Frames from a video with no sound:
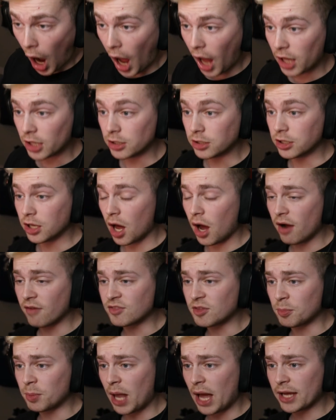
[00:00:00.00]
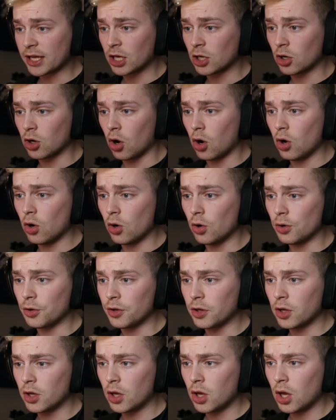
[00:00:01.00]
I love the black and
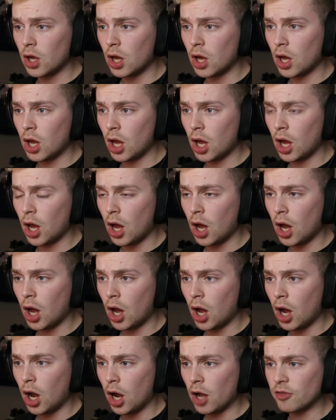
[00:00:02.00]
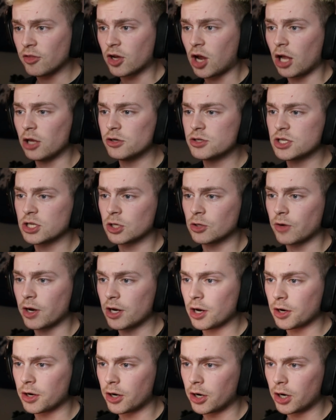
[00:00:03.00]
gold. The colors look
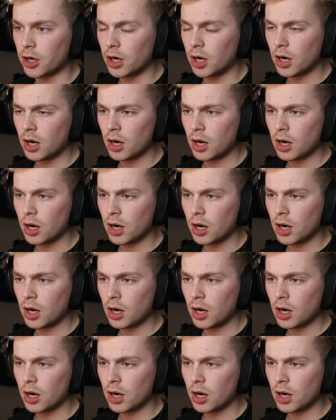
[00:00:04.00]
great on her.